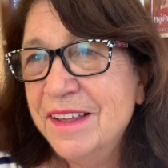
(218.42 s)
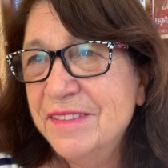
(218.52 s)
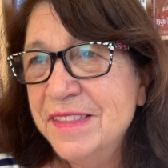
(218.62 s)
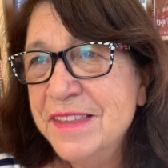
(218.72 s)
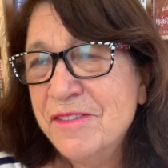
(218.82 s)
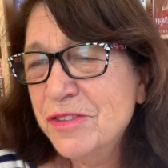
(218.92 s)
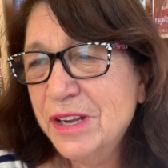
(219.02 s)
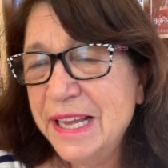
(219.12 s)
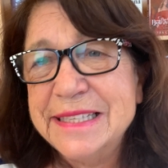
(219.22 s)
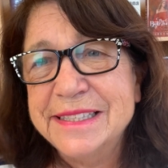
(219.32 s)

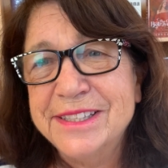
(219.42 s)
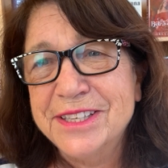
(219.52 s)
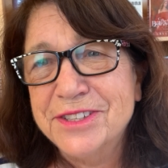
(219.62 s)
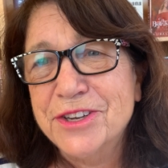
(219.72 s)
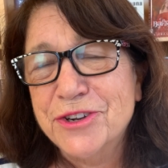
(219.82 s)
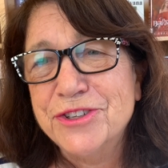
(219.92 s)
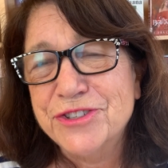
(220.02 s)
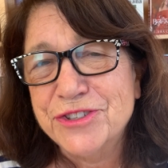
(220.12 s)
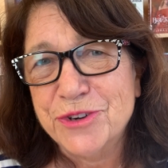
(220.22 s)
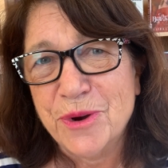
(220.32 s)
nevertheless, it's a good
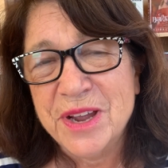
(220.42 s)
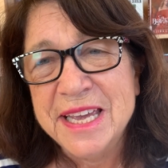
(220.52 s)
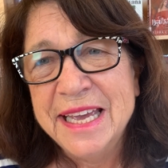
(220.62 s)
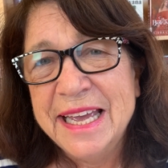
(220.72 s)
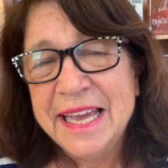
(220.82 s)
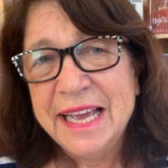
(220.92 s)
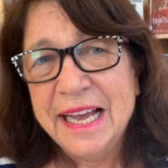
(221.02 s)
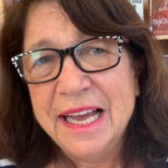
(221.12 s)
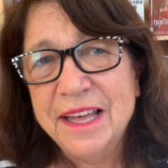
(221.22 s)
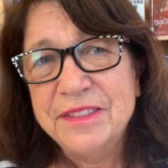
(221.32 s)
story.
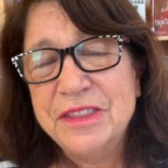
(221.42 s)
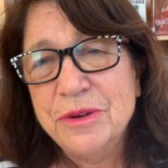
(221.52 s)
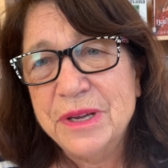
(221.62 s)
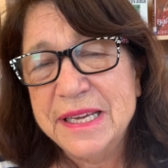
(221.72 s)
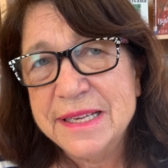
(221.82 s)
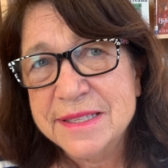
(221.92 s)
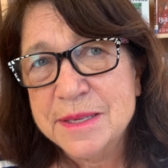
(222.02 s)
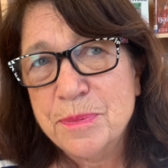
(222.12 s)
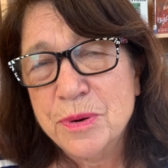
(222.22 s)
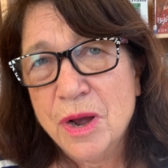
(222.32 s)
There is
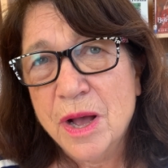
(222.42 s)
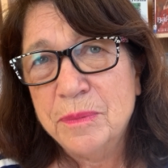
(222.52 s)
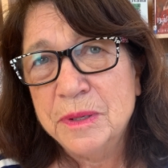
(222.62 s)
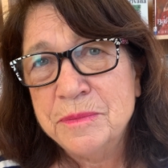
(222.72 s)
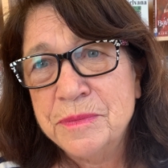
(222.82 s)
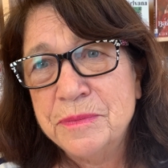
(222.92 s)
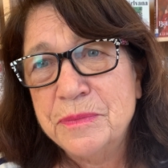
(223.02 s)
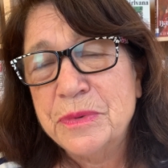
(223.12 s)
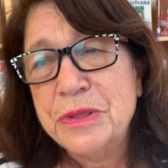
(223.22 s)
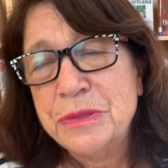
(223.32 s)
a problem
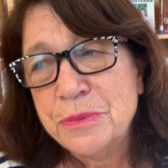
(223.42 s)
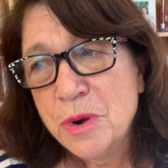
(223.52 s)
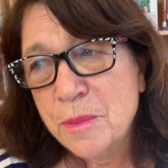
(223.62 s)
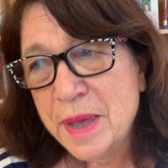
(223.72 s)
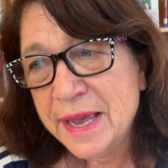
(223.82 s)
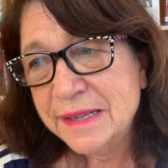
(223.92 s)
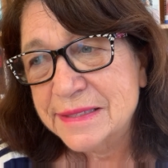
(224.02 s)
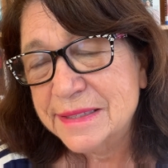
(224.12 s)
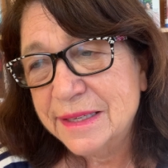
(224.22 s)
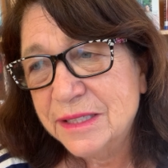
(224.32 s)
with the
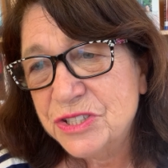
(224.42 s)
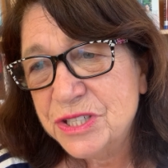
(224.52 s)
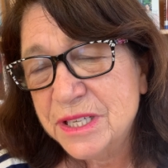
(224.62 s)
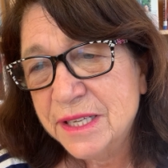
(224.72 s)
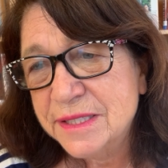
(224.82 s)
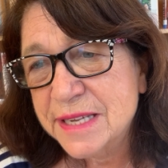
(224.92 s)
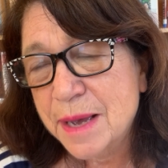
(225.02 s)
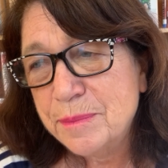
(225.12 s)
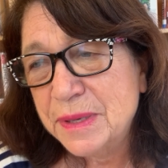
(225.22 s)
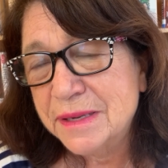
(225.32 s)
romance, and she ends
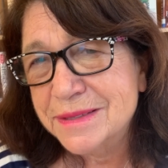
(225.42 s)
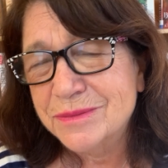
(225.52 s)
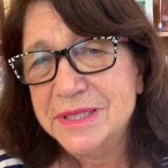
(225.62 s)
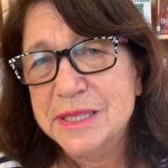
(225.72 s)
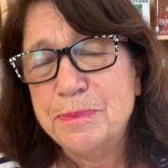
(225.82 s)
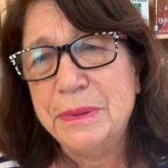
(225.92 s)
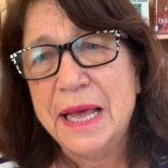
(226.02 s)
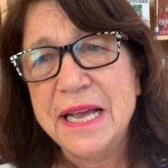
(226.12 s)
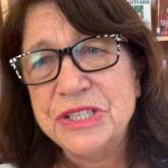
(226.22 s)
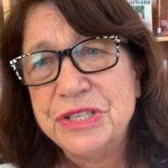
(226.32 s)
up, because it was
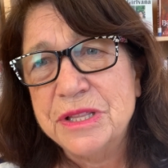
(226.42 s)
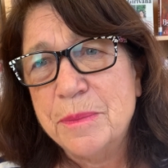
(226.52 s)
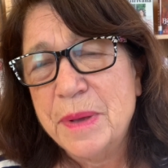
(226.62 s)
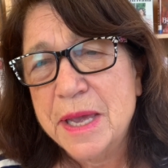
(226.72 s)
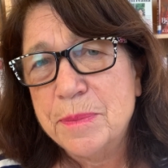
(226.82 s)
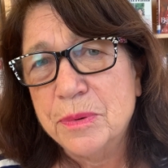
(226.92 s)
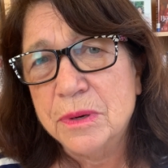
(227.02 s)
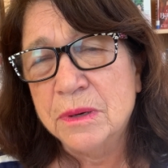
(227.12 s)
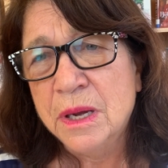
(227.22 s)
splashed in the paper